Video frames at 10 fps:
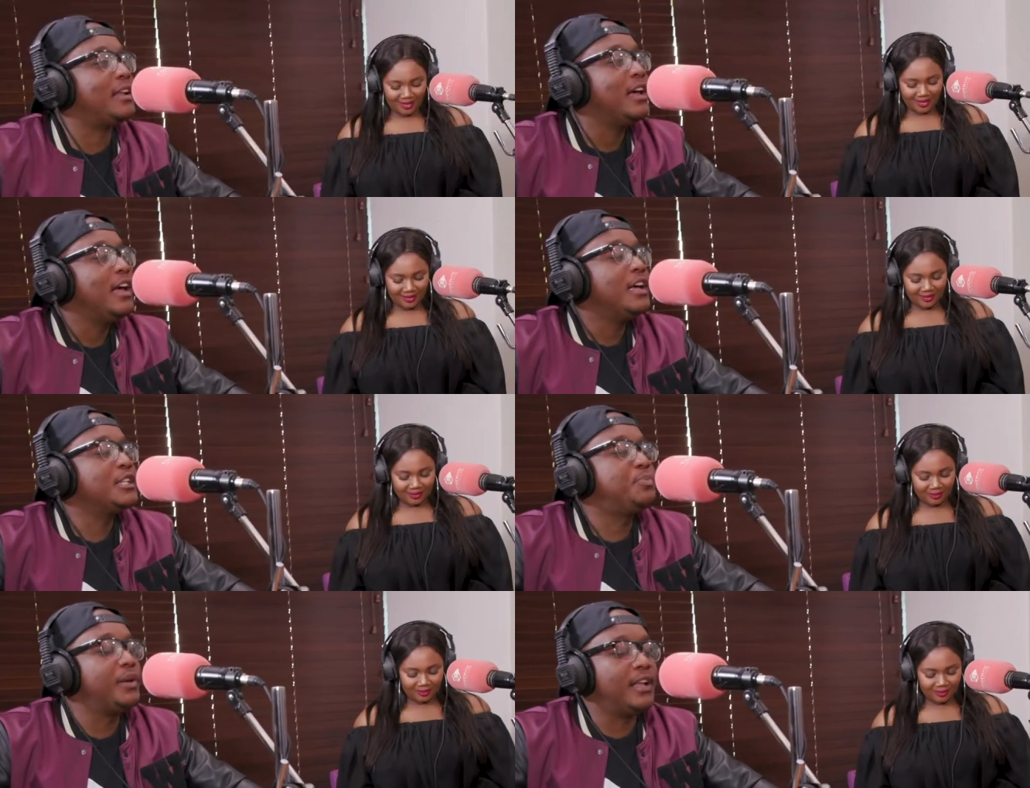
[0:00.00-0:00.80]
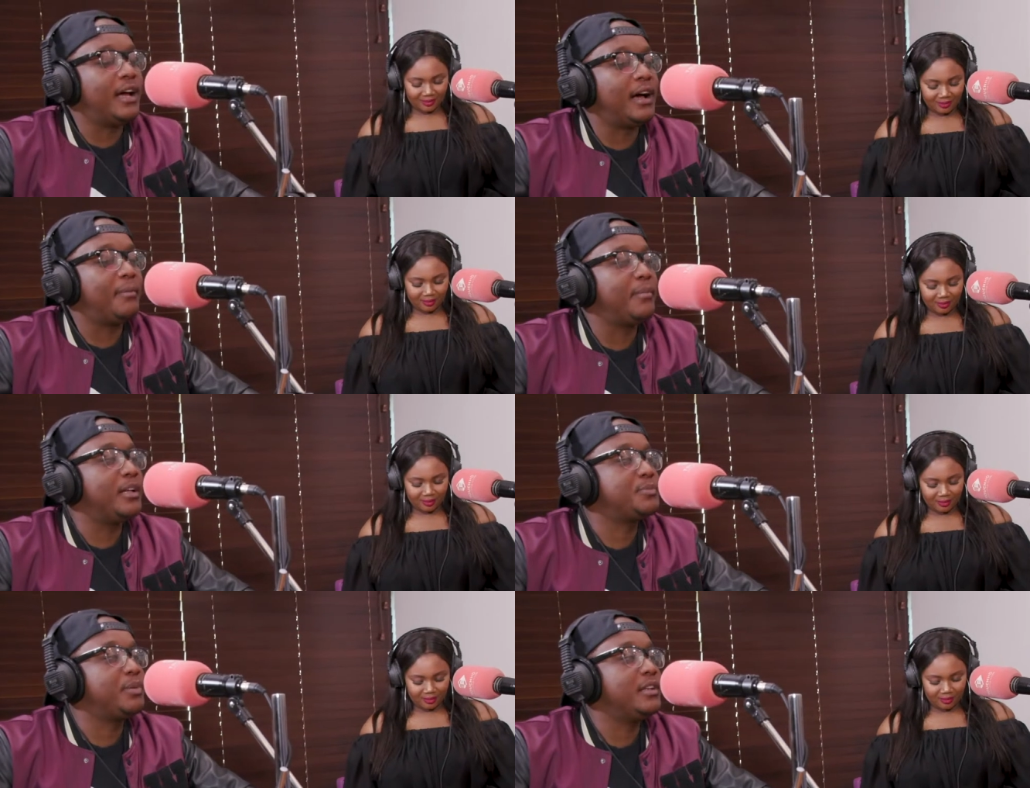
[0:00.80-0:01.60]
Speaker 1: You know what I'm saying?
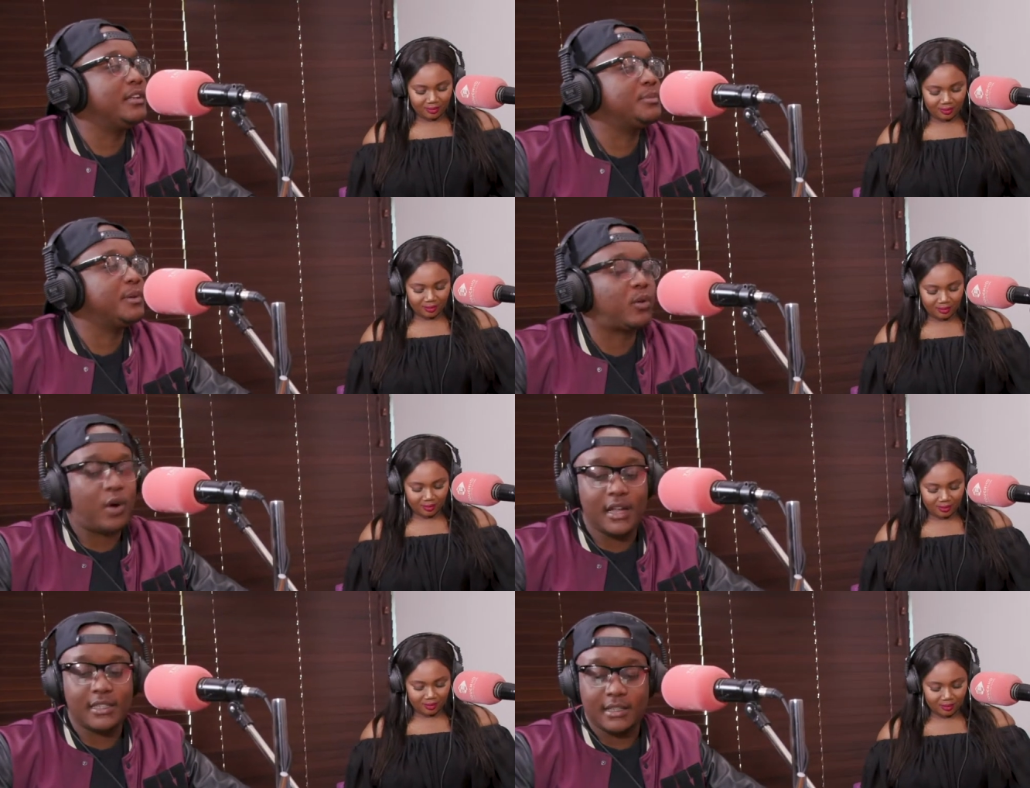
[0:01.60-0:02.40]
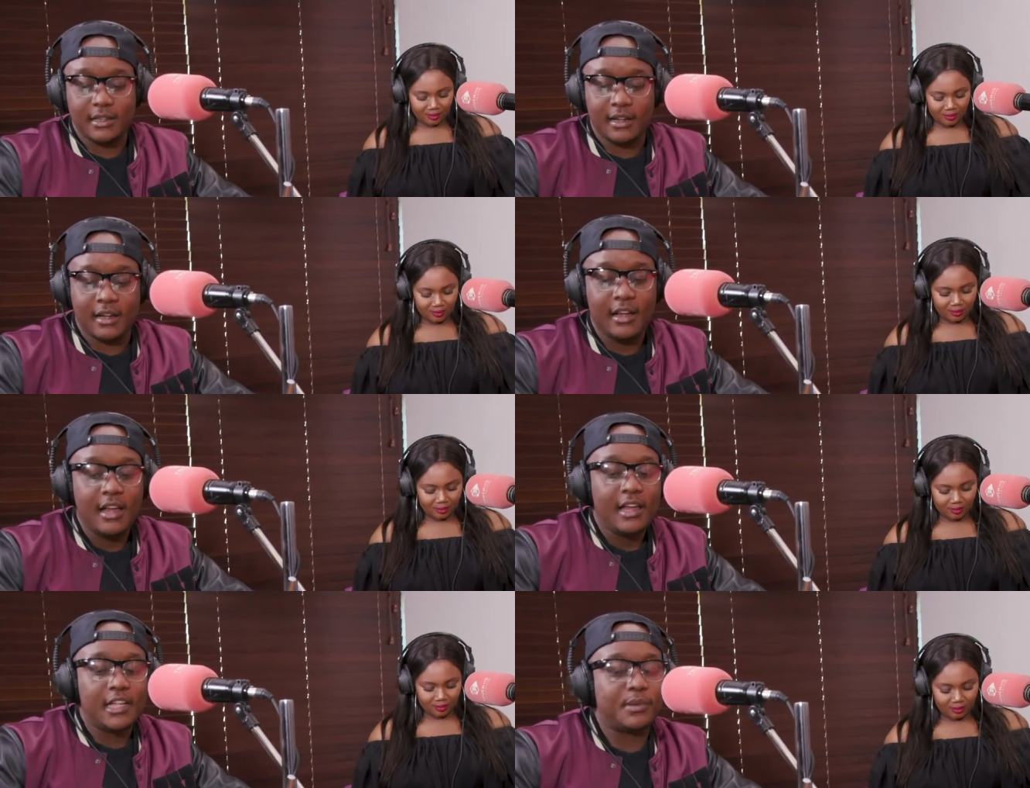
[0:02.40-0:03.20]
It's been quite the
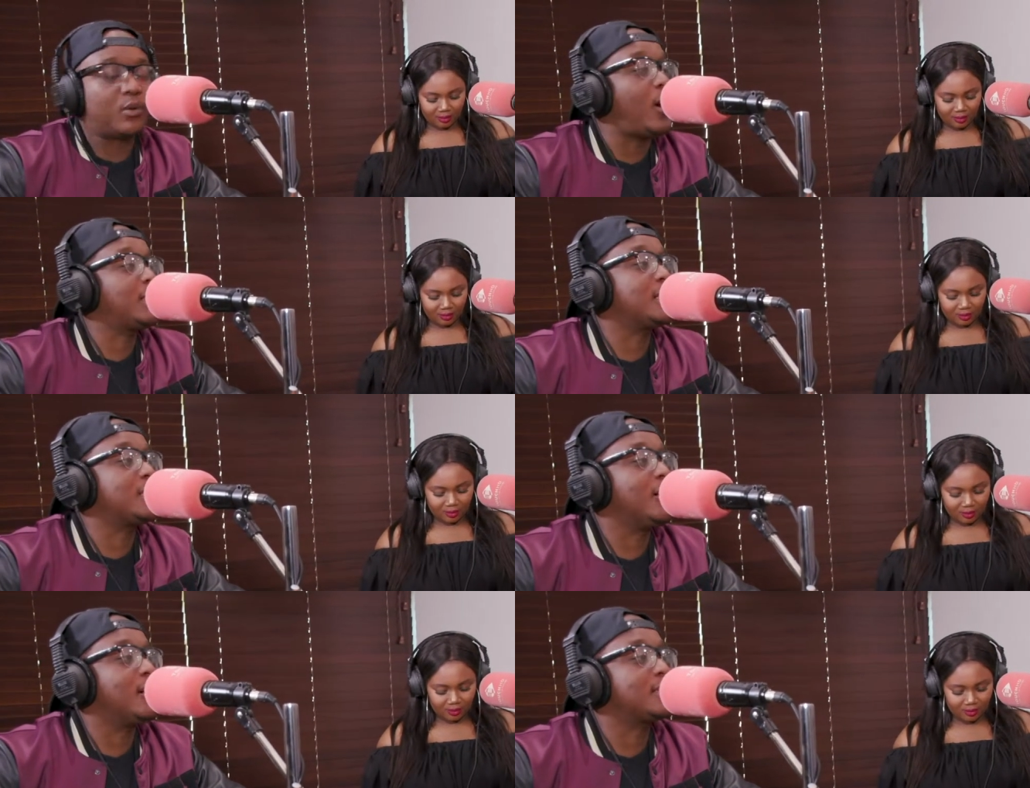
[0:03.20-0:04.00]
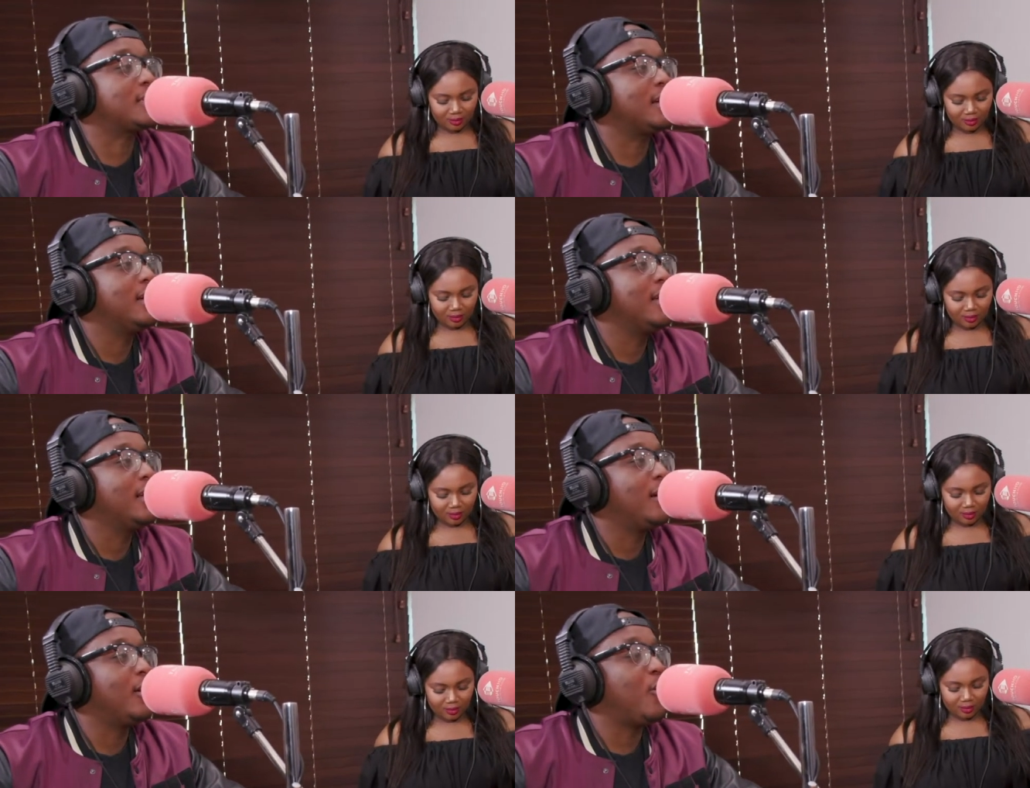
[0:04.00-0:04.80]
task,
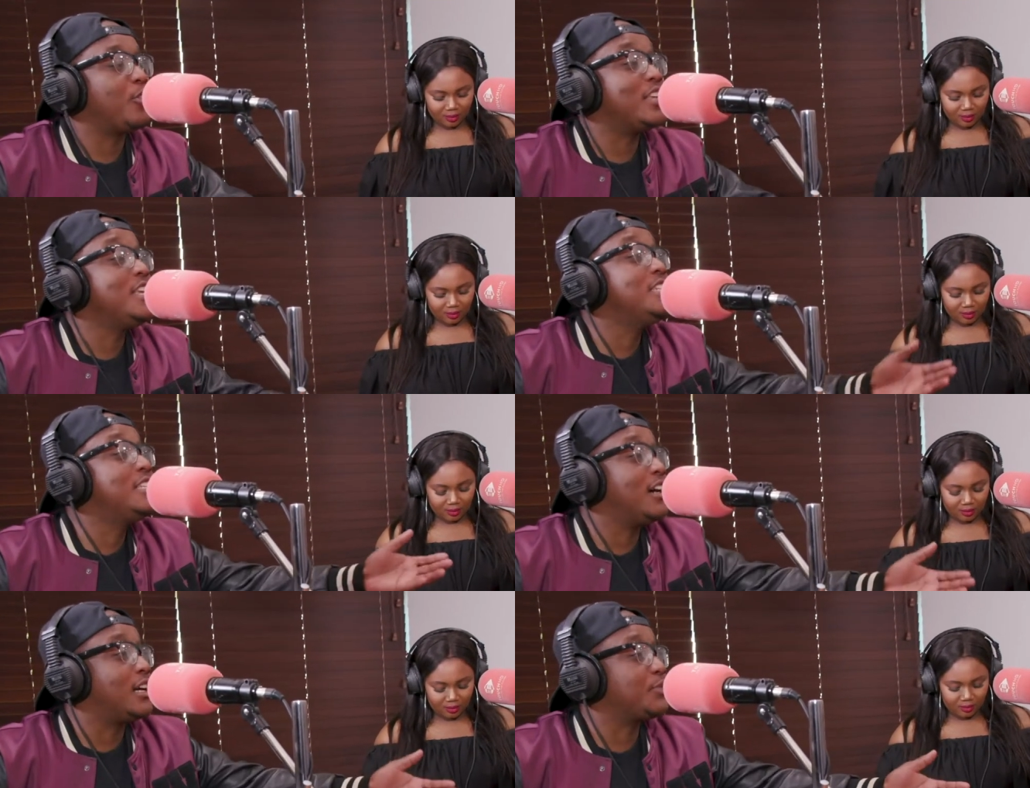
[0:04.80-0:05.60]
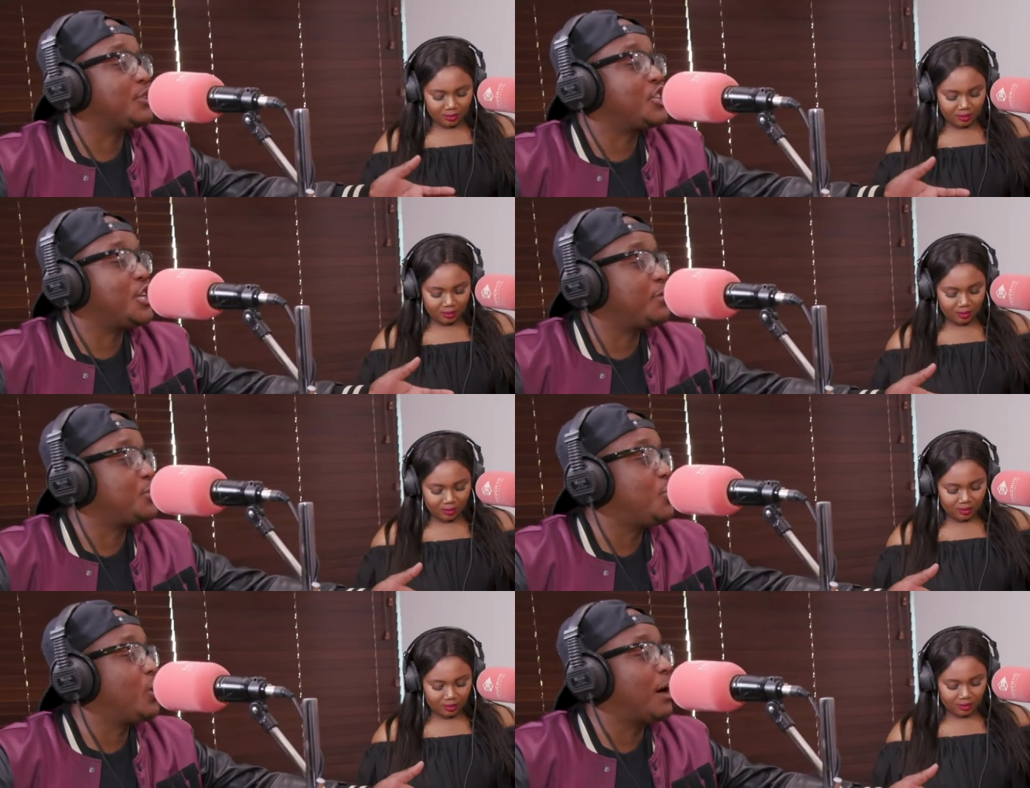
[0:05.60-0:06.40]
or the easy task for chefs
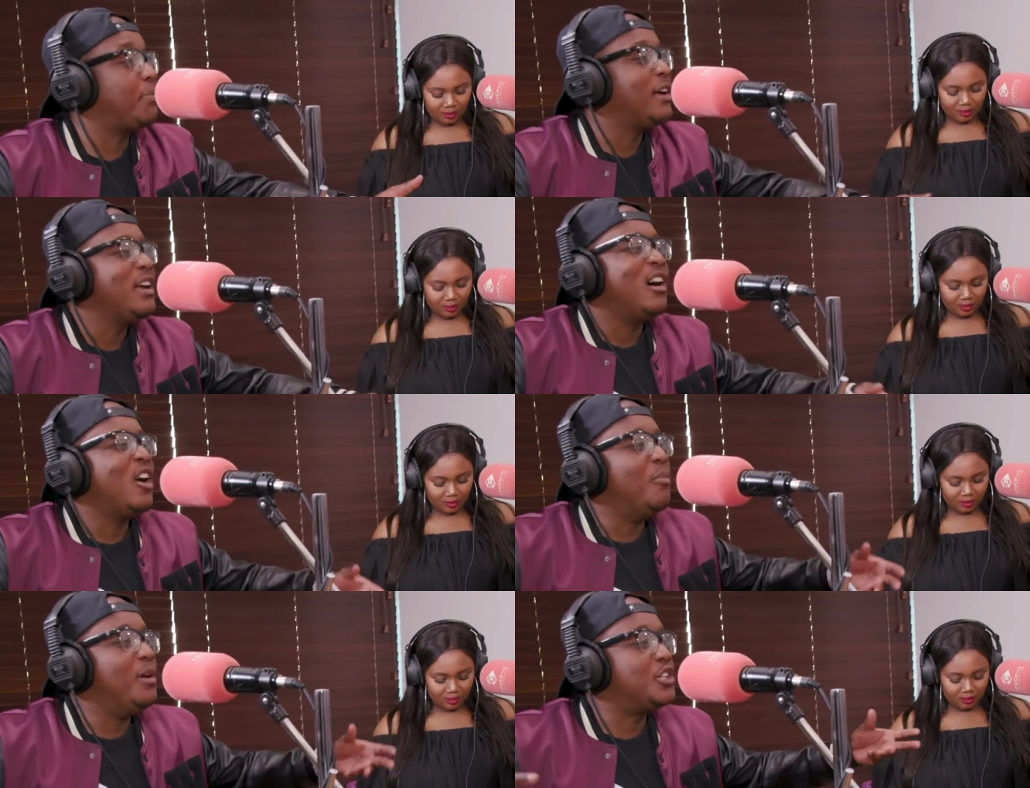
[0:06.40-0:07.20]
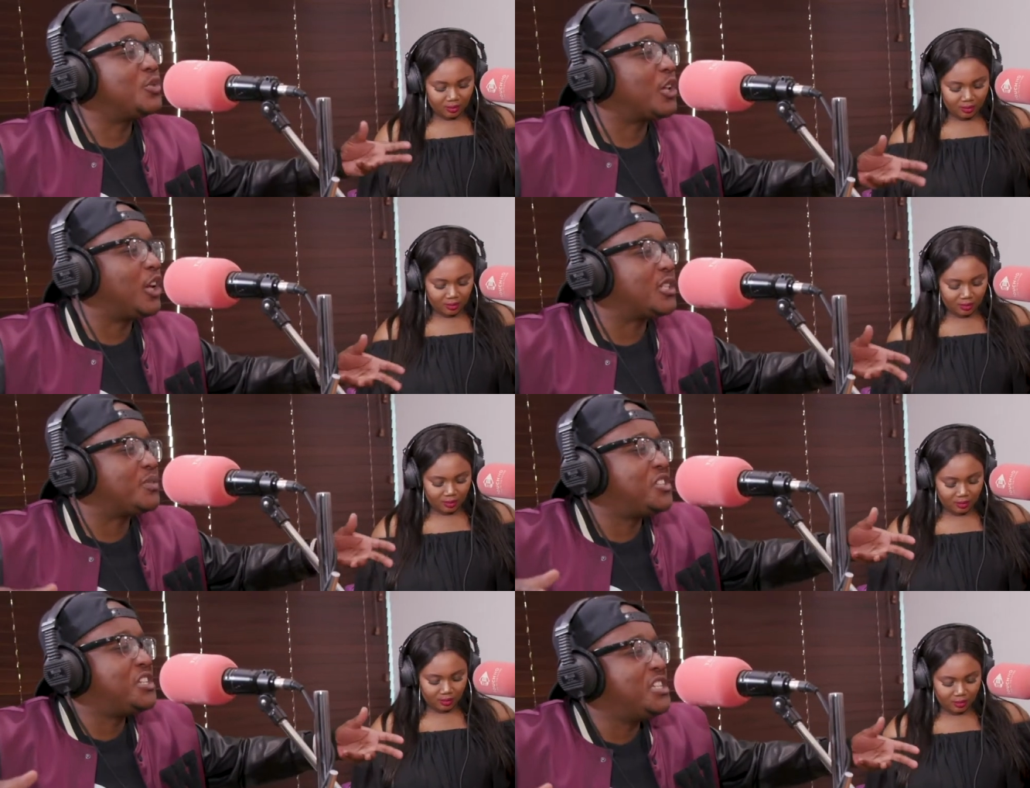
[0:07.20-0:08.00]
to hook up omelets with lots
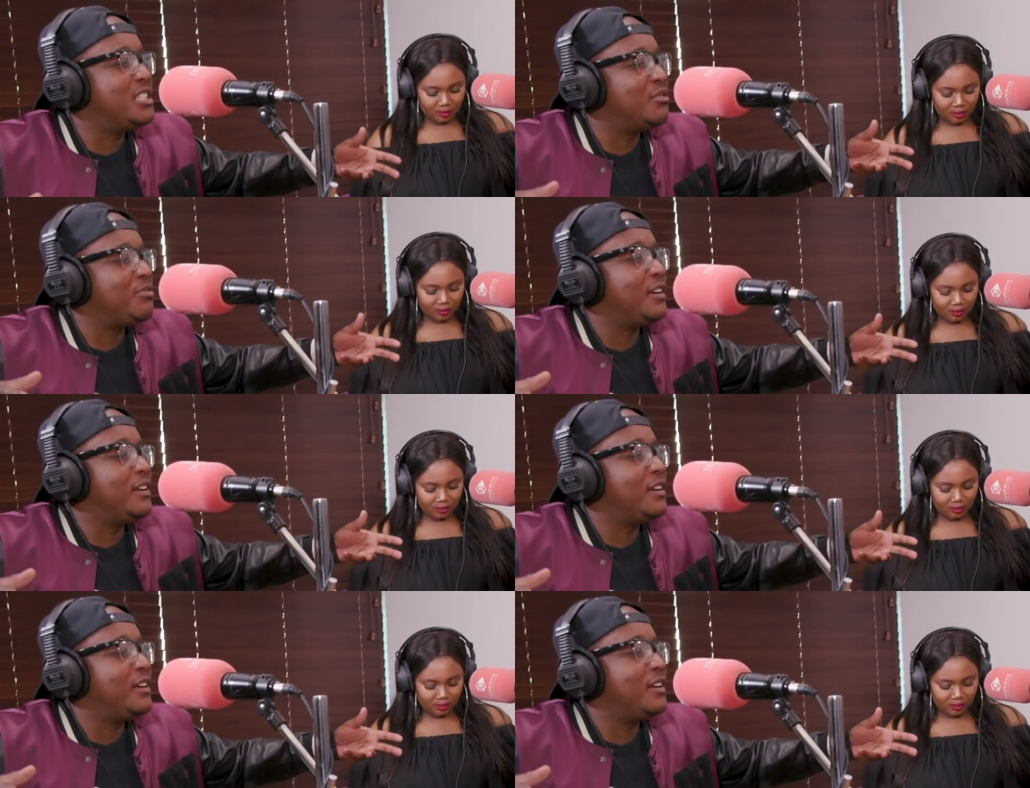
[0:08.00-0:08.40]
of cheese and